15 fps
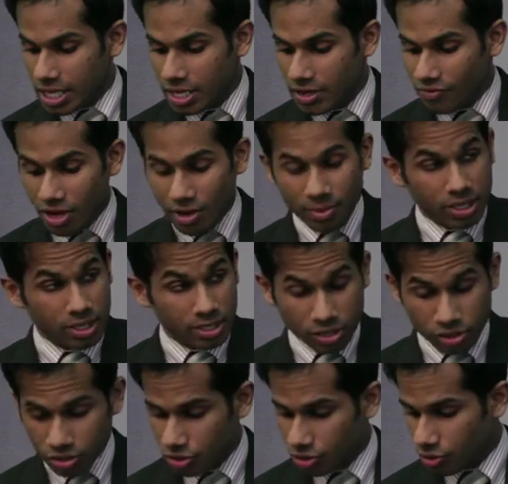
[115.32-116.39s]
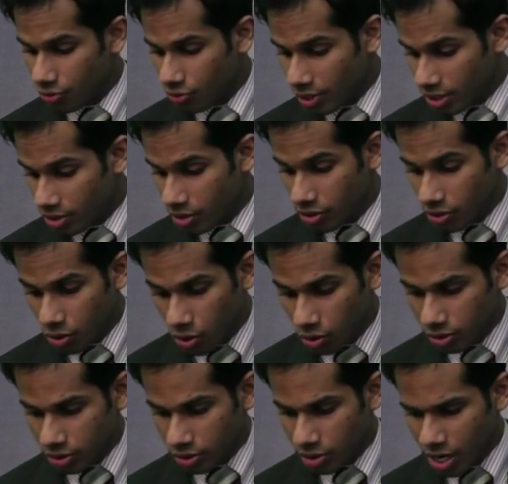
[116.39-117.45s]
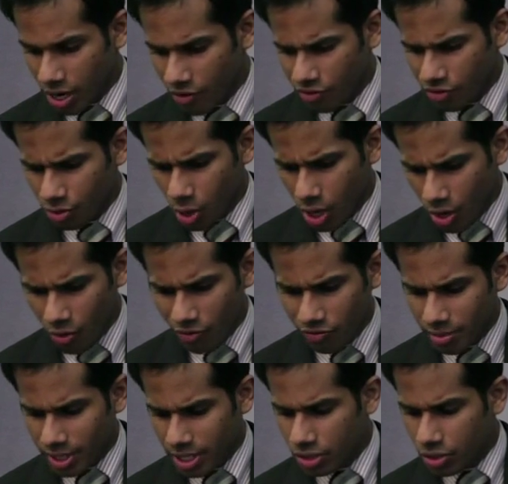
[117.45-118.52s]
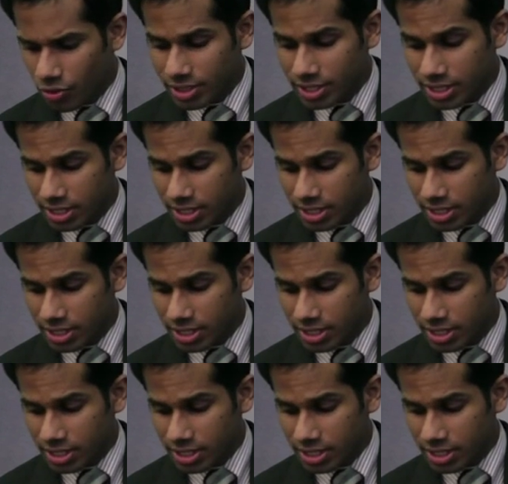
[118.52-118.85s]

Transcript: if I'm a conditional green card holder, however, my U.S.